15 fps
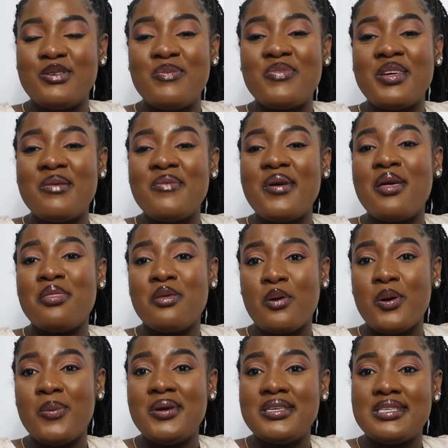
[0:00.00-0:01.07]
Drop them in the
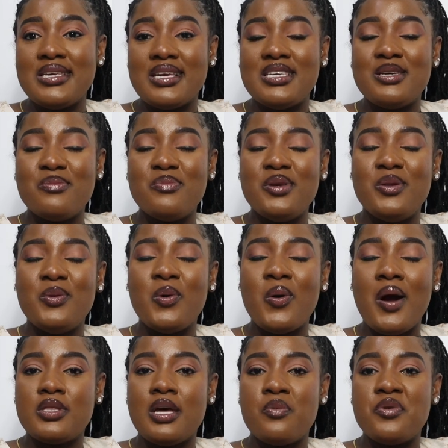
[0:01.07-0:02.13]
comment section
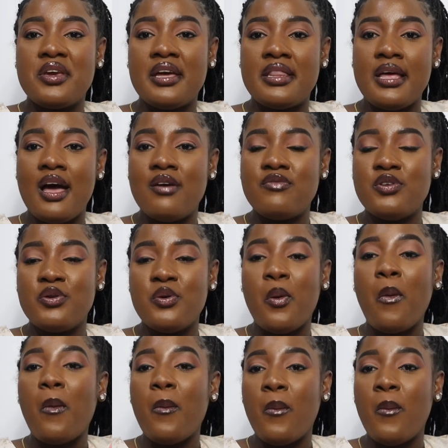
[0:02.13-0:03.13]
below so that we can have, you know,